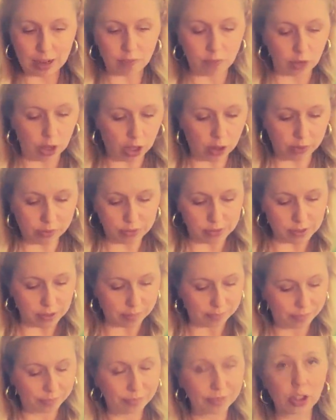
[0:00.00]
involves
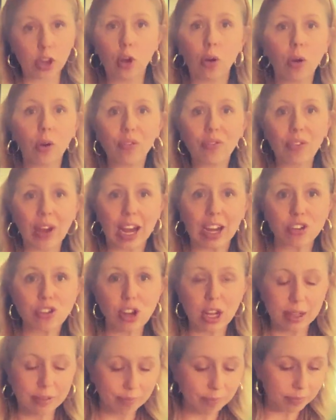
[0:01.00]
good
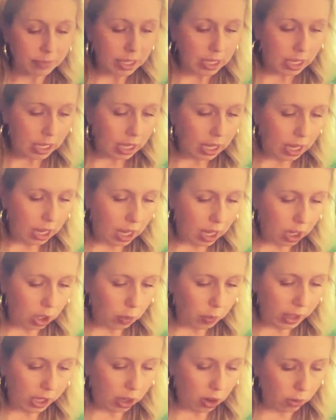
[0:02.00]
old-fashioned
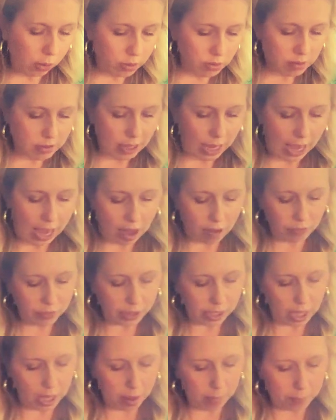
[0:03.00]
quick oats, a half a
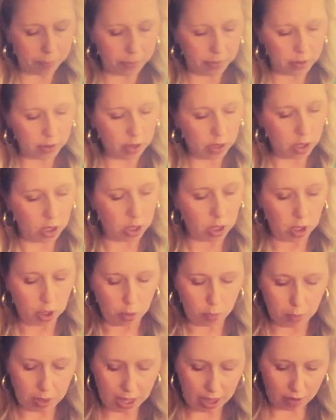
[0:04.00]
cup.
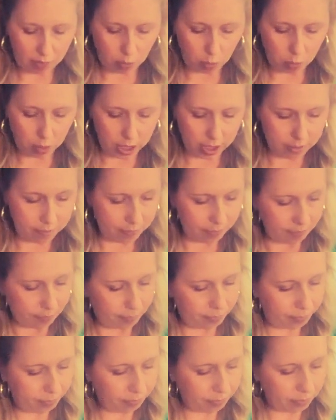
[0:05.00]
We have a 1
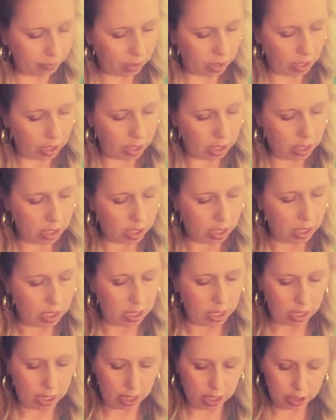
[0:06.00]

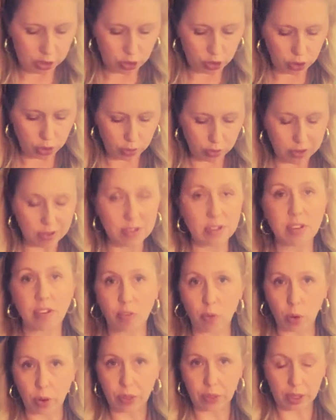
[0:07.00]
and a 2. This is a
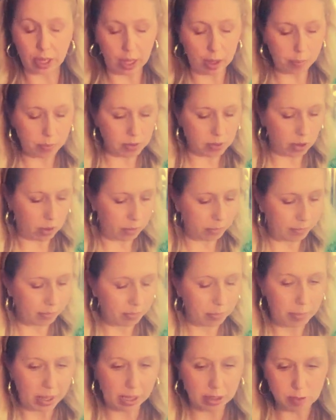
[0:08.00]
1/4 a cup, so
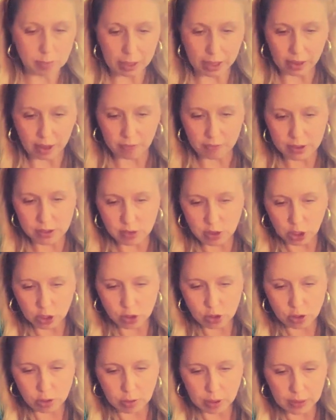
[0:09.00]
makes my life easier
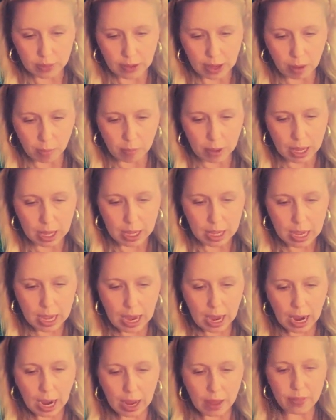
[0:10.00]
to do it that way.
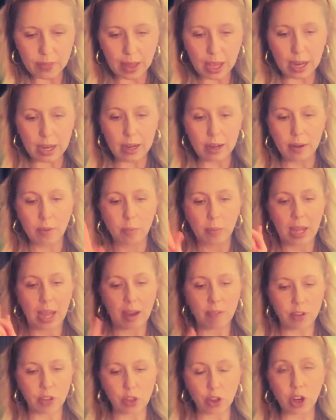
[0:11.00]
And then we
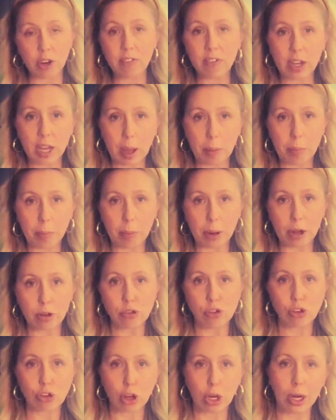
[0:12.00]
have a 1/3 of a cup of brown
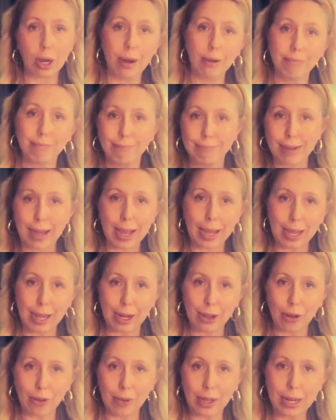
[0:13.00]
sugar. I gotta
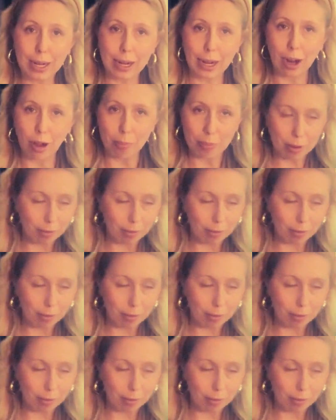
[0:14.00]
go get it, and I'll be